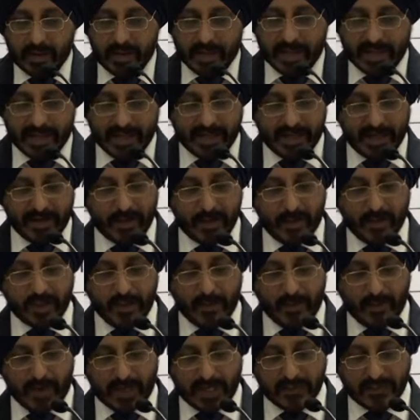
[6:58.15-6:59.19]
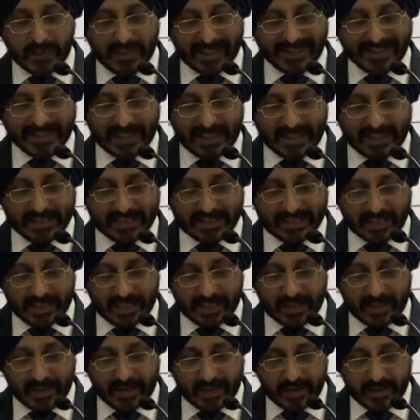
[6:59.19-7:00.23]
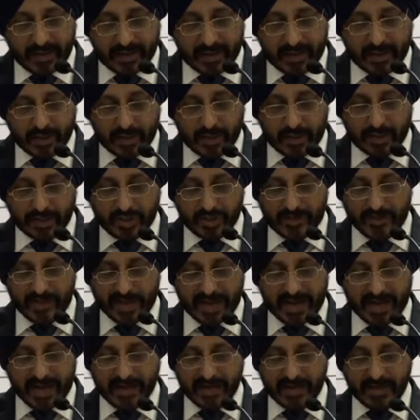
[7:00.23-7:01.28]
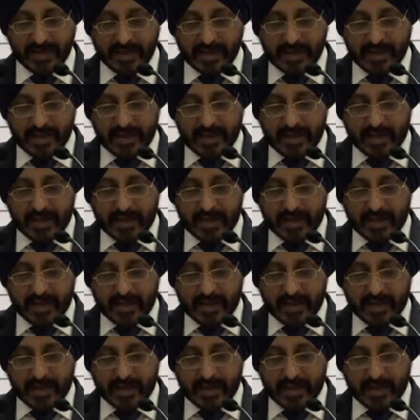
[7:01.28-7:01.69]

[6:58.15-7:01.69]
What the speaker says: Another huge applause for Excellency, Dr. Milan,